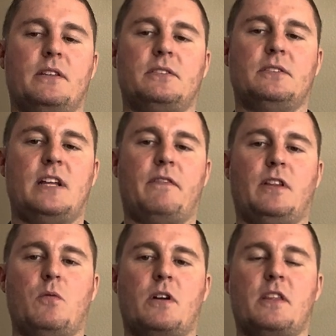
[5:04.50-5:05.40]
this is
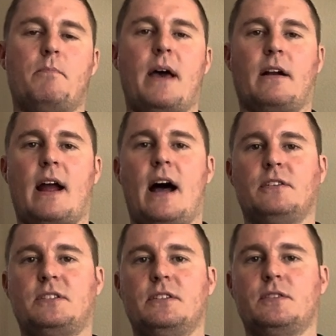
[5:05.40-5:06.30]
definitely one of the better
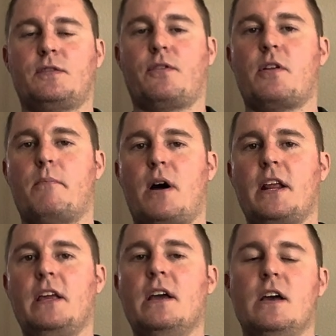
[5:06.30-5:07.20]
houses for the
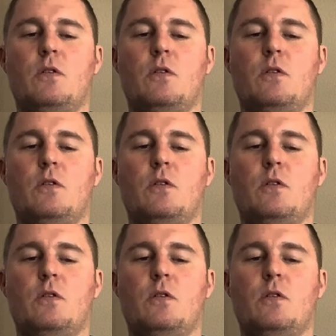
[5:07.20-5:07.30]
money.